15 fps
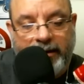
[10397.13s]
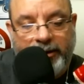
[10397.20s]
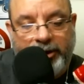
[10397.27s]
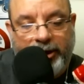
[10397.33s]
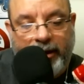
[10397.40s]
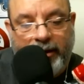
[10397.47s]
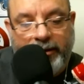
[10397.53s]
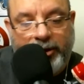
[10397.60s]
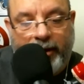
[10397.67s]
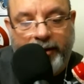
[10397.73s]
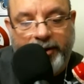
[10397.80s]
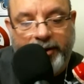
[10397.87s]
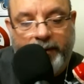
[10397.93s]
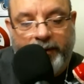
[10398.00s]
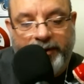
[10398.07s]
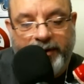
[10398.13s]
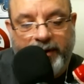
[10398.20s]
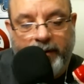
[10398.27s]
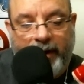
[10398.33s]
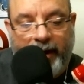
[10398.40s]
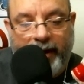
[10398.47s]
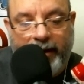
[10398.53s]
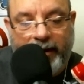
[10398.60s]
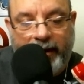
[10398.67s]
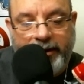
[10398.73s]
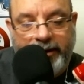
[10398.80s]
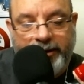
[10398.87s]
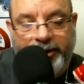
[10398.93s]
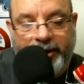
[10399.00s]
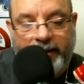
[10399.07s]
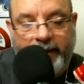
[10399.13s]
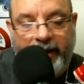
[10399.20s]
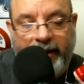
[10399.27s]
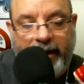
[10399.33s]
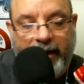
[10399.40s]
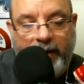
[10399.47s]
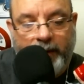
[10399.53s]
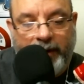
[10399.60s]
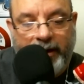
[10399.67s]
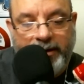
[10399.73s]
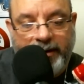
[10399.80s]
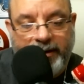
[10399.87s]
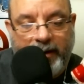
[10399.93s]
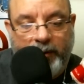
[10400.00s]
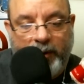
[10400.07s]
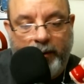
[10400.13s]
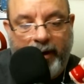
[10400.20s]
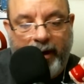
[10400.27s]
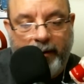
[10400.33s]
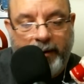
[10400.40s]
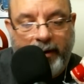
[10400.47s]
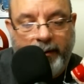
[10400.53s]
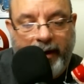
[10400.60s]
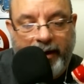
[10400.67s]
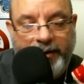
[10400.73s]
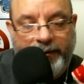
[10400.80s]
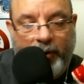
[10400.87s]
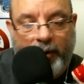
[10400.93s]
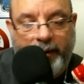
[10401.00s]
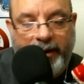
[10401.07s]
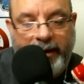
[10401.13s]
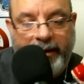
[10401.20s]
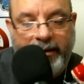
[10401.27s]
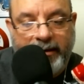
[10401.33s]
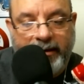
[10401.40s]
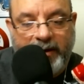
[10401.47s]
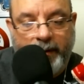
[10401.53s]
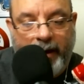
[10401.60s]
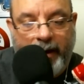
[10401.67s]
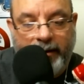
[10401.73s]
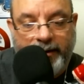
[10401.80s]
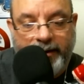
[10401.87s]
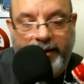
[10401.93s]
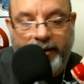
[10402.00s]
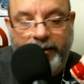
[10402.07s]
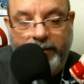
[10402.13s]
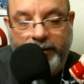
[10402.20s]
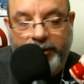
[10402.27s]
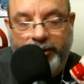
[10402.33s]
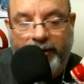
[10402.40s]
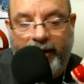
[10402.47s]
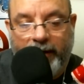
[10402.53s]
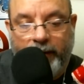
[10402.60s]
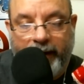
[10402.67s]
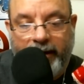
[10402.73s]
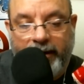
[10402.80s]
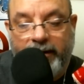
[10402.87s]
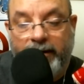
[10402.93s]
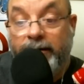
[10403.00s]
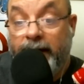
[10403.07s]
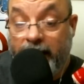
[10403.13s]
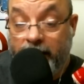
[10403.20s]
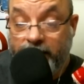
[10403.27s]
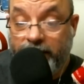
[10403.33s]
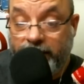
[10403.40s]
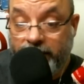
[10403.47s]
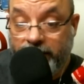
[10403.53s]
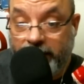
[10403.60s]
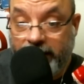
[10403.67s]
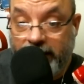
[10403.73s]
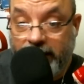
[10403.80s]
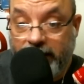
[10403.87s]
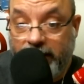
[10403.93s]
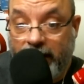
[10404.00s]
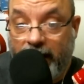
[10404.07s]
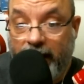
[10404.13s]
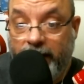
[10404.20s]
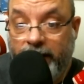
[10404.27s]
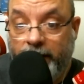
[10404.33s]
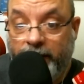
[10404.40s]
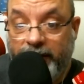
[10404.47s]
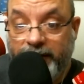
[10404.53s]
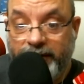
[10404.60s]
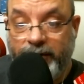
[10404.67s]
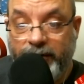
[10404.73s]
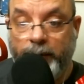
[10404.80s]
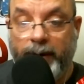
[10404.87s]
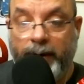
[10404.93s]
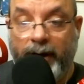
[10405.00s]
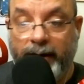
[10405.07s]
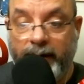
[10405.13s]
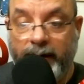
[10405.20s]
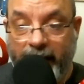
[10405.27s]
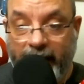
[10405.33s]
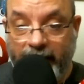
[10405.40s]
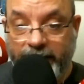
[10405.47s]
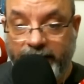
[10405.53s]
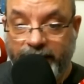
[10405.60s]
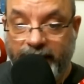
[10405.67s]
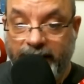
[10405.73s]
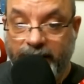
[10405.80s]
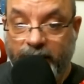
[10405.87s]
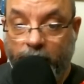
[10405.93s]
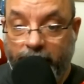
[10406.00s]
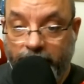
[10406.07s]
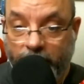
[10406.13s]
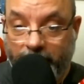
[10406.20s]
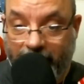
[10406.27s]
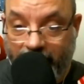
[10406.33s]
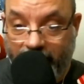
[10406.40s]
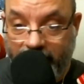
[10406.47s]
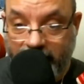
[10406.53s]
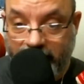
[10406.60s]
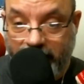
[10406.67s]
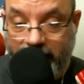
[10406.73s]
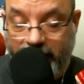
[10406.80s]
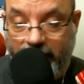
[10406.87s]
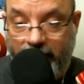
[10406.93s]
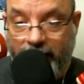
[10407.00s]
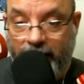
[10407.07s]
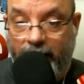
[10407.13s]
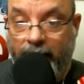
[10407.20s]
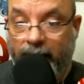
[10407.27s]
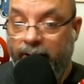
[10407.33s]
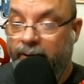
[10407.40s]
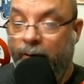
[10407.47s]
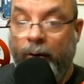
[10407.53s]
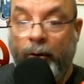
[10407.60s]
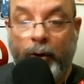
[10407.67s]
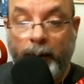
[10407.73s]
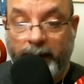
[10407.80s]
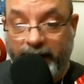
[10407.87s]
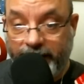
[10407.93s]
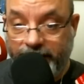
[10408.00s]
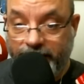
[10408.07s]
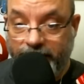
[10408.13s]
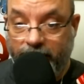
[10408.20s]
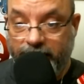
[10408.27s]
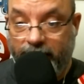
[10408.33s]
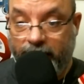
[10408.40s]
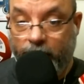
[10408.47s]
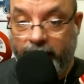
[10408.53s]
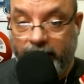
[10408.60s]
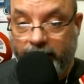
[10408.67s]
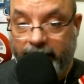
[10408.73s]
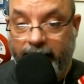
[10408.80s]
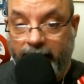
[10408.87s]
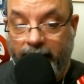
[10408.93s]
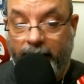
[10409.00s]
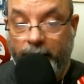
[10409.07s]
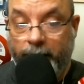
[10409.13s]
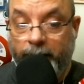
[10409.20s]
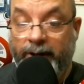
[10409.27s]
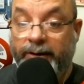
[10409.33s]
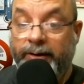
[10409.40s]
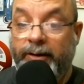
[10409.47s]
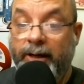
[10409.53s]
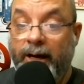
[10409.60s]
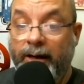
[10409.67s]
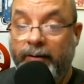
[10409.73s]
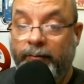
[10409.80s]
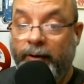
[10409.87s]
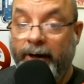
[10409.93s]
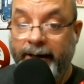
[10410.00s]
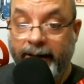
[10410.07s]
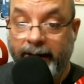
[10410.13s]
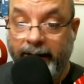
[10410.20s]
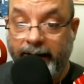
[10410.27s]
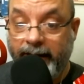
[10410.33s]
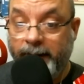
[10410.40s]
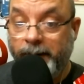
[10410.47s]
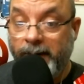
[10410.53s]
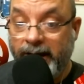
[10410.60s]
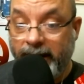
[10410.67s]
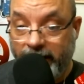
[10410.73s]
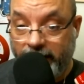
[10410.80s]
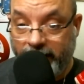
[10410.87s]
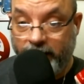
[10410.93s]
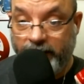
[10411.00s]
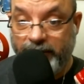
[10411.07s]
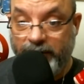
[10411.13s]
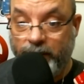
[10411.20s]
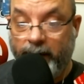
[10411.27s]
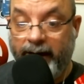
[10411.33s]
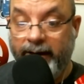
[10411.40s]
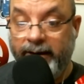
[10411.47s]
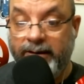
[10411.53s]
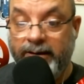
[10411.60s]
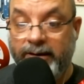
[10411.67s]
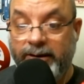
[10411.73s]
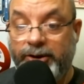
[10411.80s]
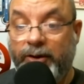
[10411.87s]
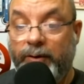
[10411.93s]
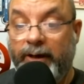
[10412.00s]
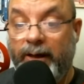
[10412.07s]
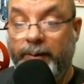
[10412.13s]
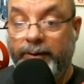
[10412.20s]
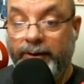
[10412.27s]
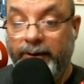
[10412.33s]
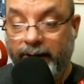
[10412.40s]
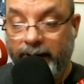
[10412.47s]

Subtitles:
it charge the person buying? I just checked my account page and someone bought my badge for me and it says balance due. Should I wait? Absolutely. The person who bought the badges is the one who pays. The whole purchase goes on the one credit card, but they're not running it immediately, which is why it doesn't show up